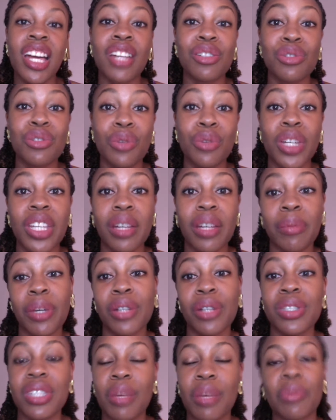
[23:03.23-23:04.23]
and talking
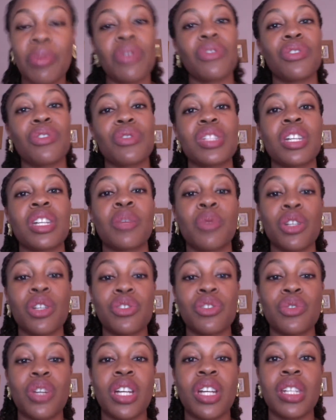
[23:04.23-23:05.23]
about some of those and
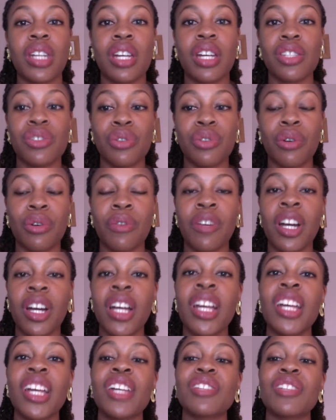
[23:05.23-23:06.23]
what Uganda has to
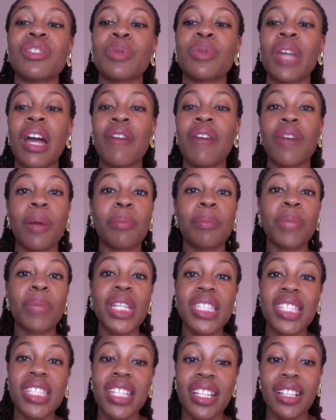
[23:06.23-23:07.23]
offer. So we have
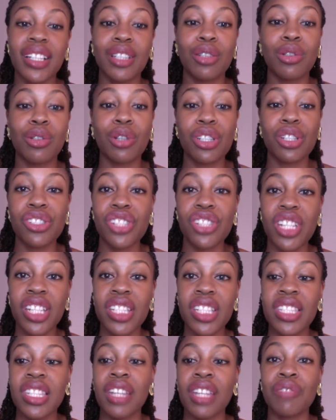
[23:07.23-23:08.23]
amazing
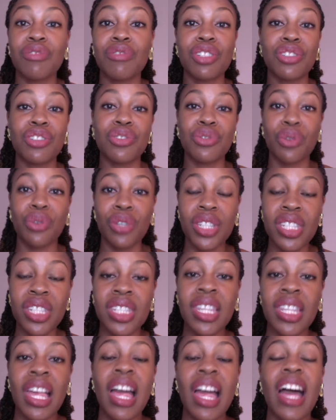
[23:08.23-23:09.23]
lodges and
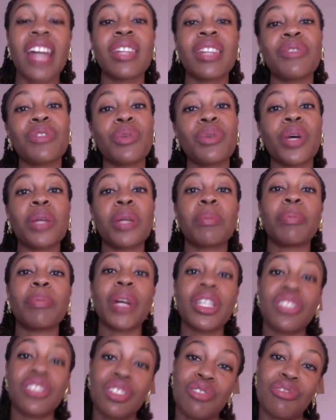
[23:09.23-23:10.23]
resorts. And if you want
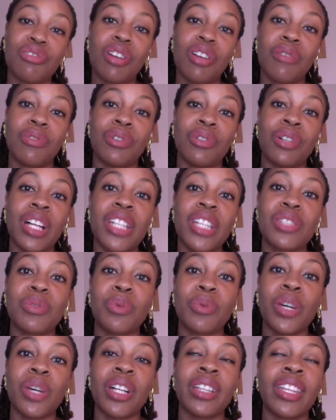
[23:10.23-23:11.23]
budget travel as
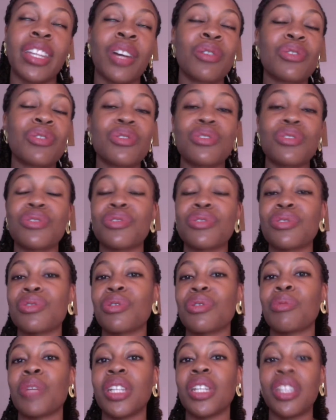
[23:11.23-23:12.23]
well, there are also
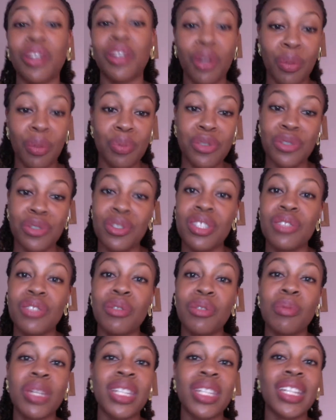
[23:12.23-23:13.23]
so many options,
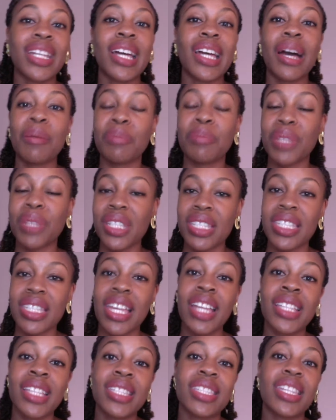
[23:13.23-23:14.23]
so many camping
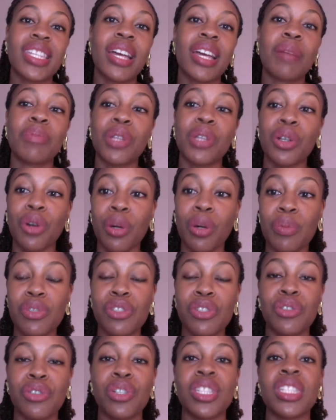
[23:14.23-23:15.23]
sites, camping
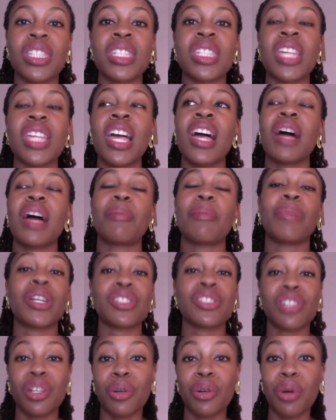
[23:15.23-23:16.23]
options,
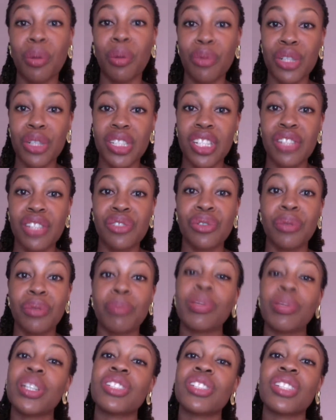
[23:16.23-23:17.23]
budget
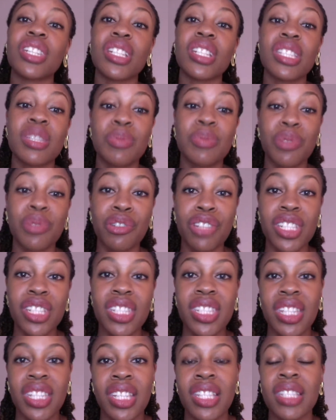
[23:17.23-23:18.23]
accommodation, budget
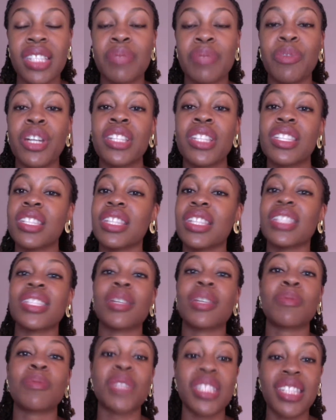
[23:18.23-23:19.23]
experiences. Prices are
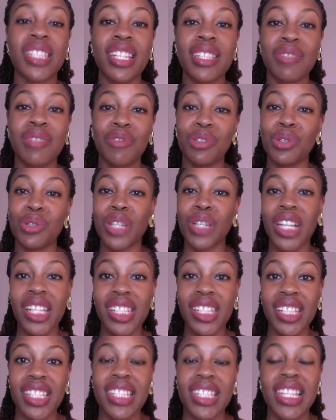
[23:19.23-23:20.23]
subsidized for
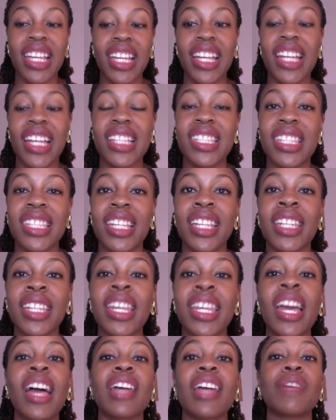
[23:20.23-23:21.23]
Ugandans, like I said.
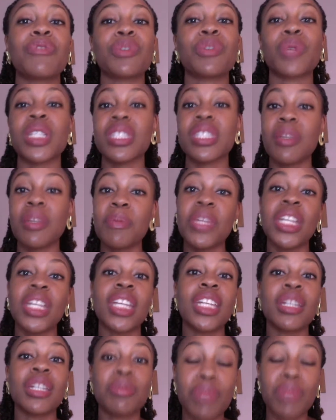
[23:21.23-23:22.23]
If you want something
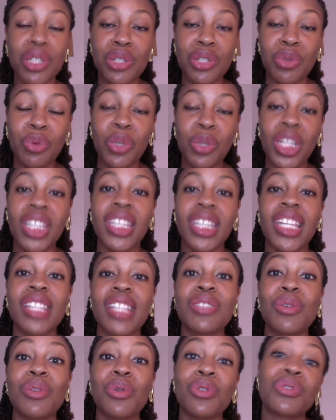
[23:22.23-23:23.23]
in between,
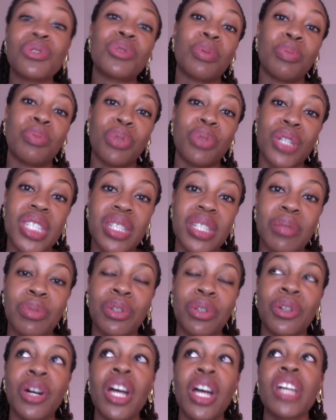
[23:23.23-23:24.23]
that's also
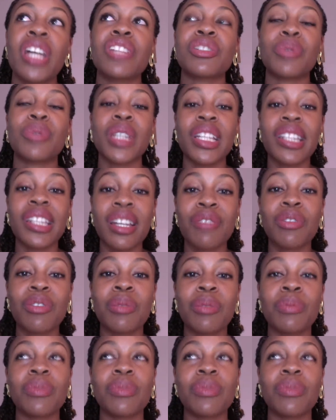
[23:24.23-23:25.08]
possible. So what I like